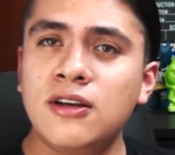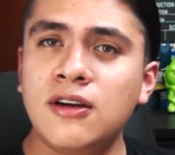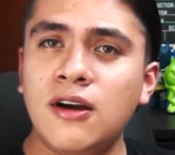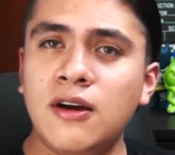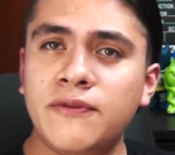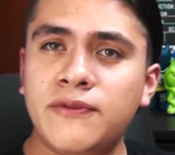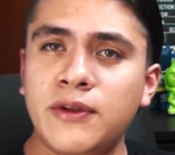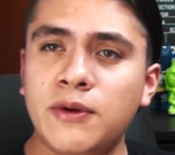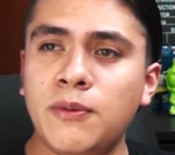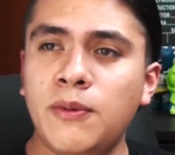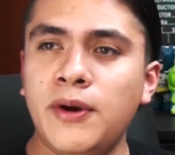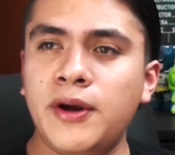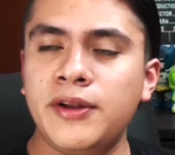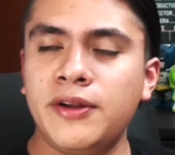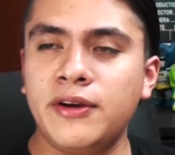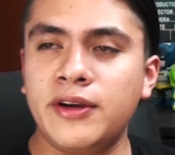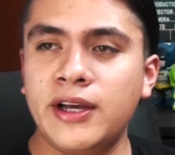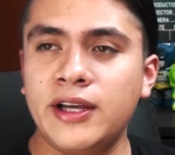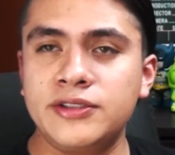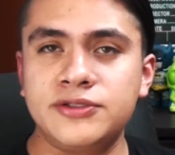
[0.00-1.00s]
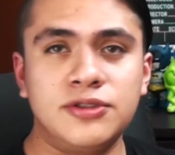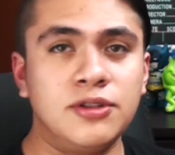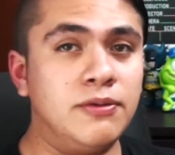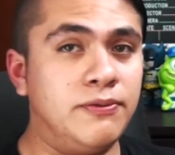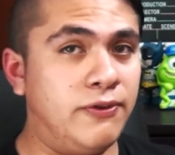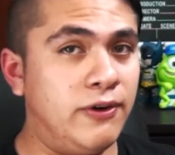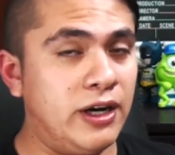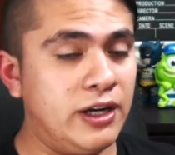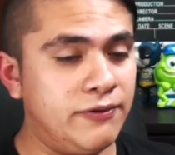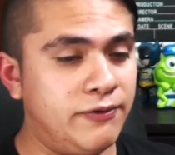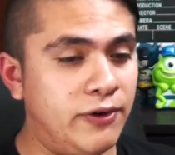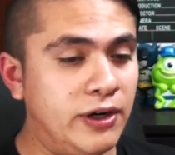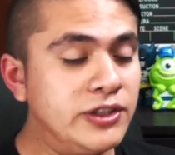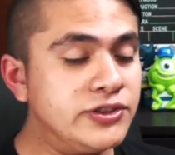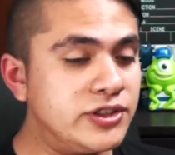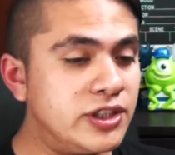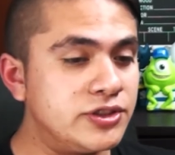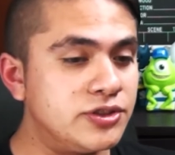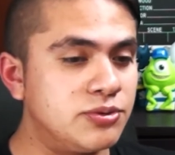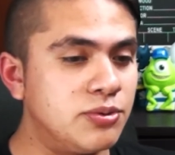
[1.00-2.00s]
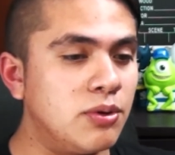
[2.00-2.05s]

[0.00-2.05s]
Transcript: of the word. Okay, so for instance,